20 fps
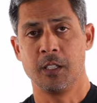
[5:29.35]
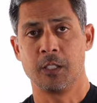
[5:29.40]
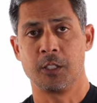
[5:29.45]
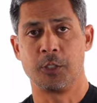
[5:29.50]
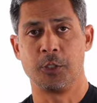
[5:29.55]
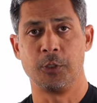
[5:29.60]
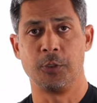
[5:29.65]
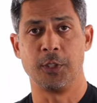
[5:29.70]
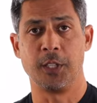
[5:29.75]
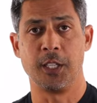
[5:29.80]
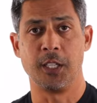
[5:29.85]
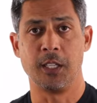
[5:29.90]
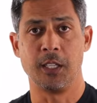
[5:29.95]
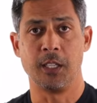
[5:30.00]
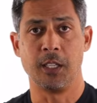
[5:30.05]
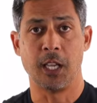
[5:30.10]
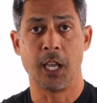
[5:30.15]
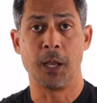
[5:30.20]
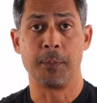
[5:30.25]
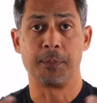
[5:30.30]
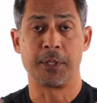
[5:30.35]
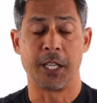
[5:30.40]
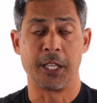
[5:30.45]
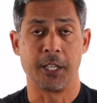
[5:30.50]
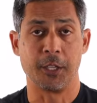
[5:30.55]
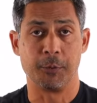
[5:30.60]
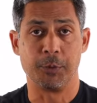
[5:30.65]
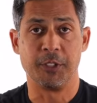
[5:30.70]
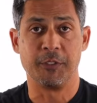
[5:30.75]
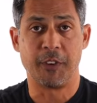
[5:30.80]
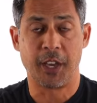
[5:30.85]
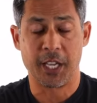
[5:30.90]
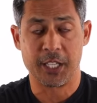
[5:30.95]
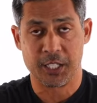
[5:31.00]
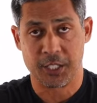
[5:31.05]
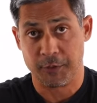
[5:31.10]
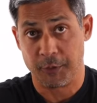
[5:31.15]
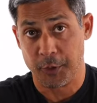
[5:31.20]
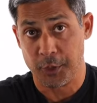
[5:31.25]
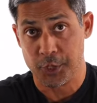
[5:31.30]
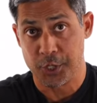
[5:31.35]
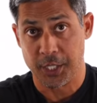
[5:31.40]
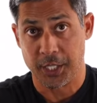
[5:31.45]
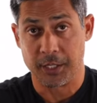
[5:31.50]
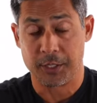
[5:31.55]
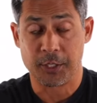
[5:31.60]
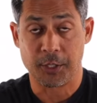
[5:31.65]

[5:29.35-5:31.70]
to the updated revised version.